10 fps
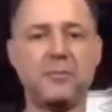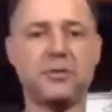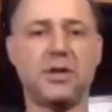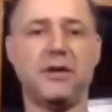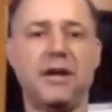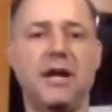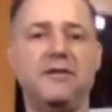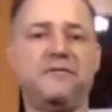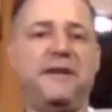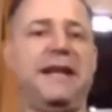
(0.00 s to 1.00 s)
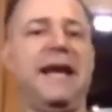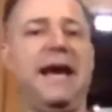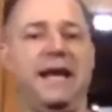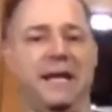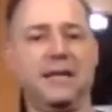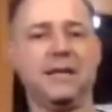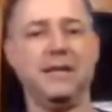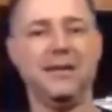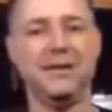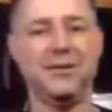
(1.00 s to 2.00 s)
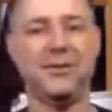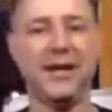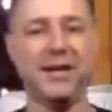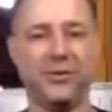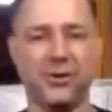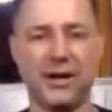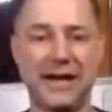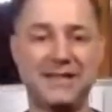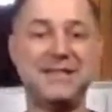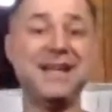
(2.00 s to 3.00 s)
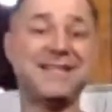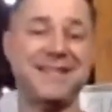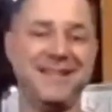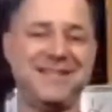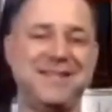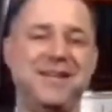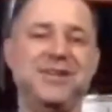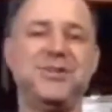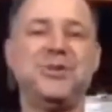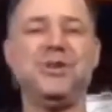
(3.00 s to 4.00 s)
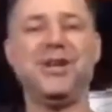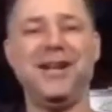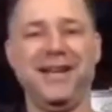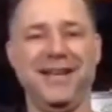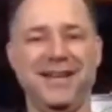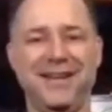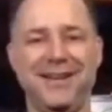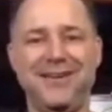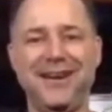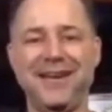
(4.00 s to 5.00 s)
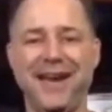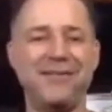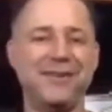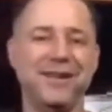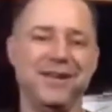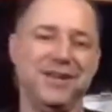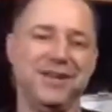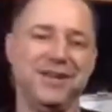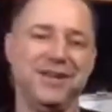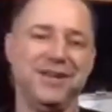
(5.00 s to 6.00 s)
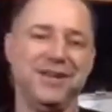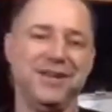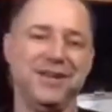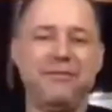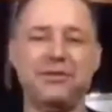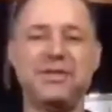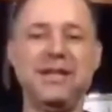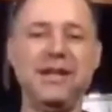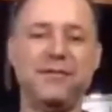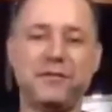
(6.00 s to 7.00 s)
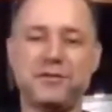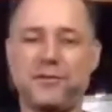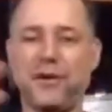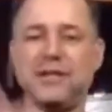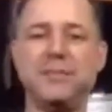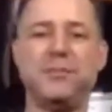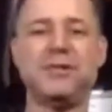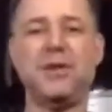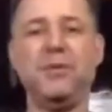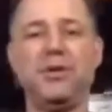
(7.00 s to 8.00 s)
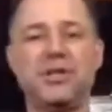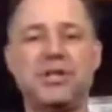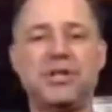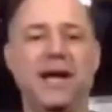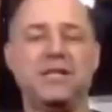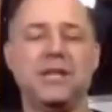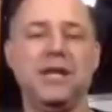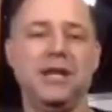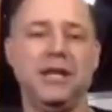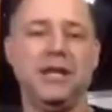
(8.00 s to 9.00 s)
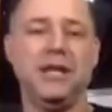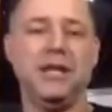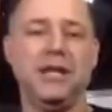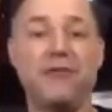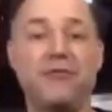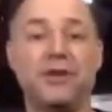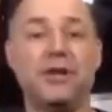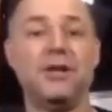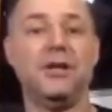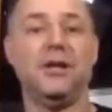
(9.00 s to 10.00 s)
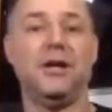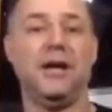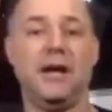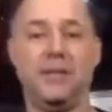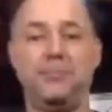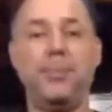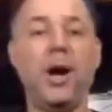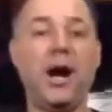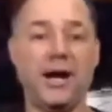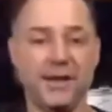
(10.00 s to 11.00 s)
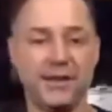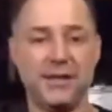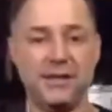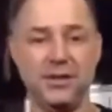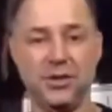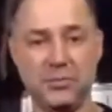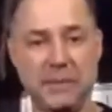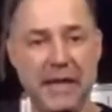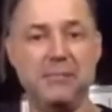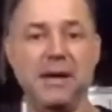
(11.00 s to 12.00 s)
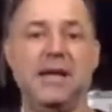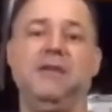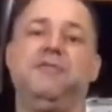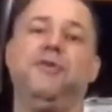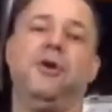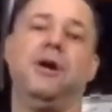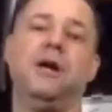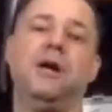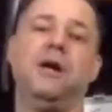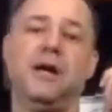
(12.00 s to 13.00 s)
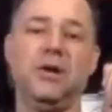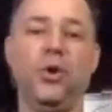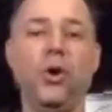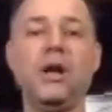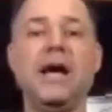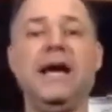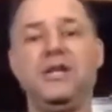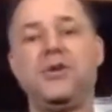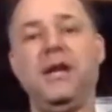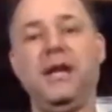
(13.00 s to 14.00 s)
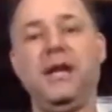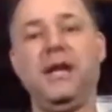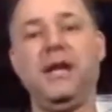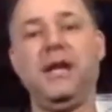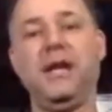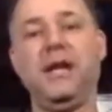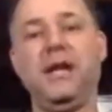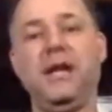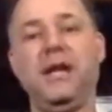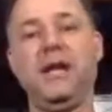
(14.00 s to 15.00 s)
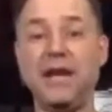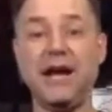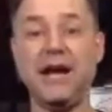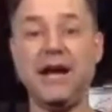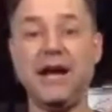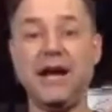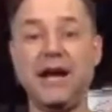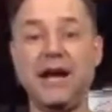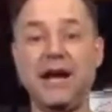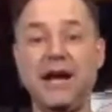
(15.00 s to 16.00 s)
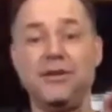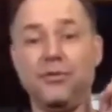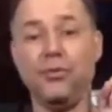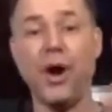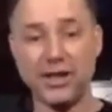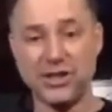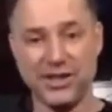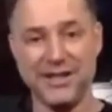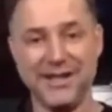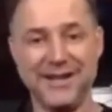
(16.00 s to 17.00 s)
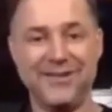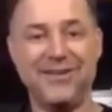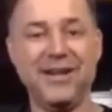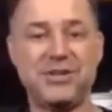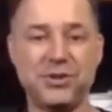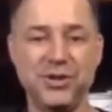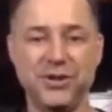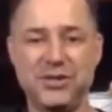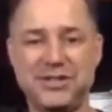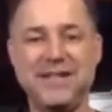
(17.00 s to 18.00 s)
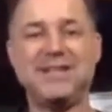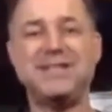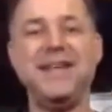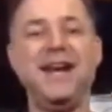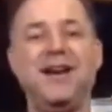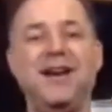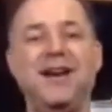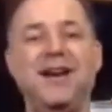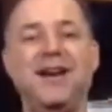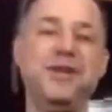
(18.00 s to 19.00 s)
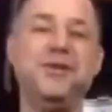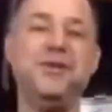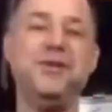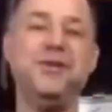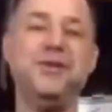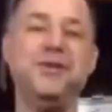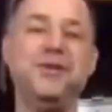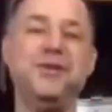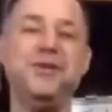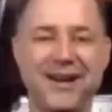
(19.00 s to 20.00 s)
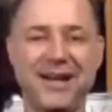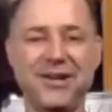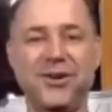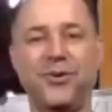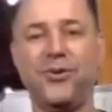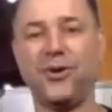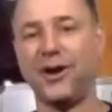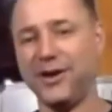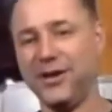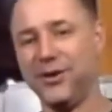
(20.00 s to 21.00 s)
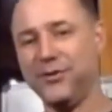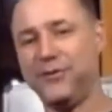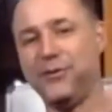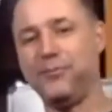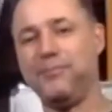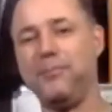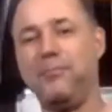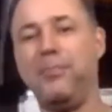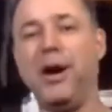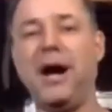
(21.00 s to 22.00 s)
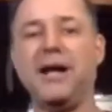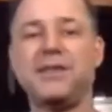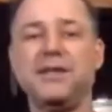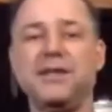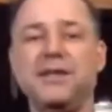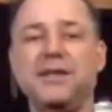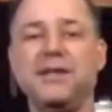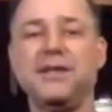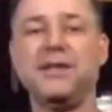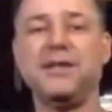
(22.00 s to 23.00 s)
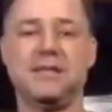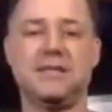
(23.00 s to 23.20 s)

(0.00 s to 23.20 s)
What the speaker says: are fanatic, right, or addicted to learning, right? Have you seen here, for example? Tell me on the chat if you ever bought, you paid money for an online training and you never even watch it, right? So, it sits there or when you need it, right? Or, if you bought some books